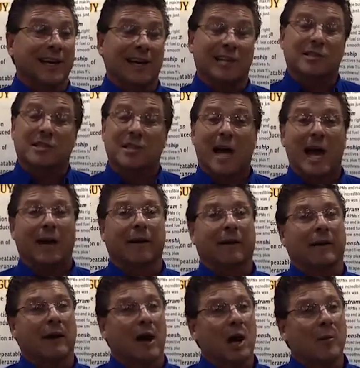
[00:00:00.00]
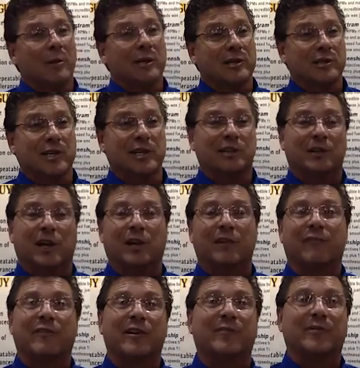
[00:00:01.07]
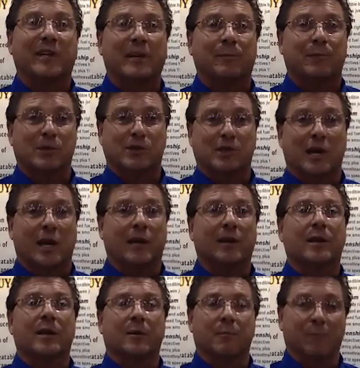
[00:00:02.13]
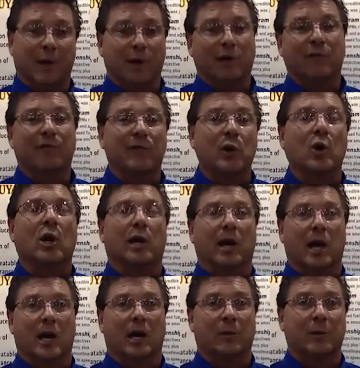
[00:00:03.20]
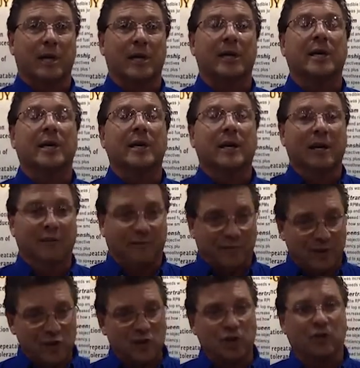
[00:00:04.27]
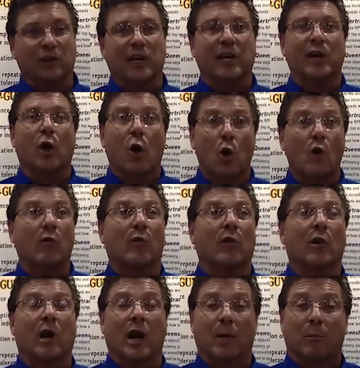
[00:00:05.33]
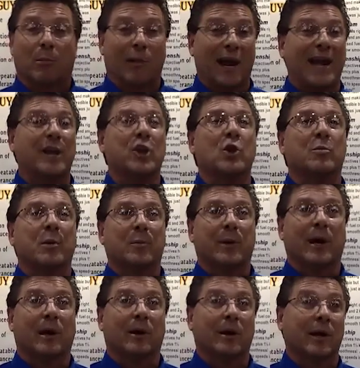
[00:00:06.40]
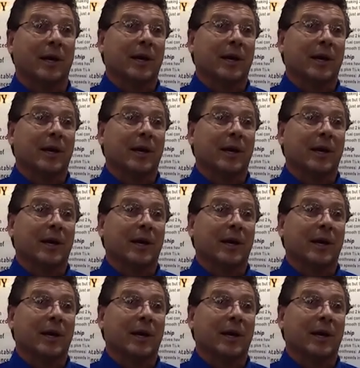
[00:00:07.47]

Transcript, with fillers: it's not uncommon to see 10 to 15% better fuel economy efficiency over a brand new propeller.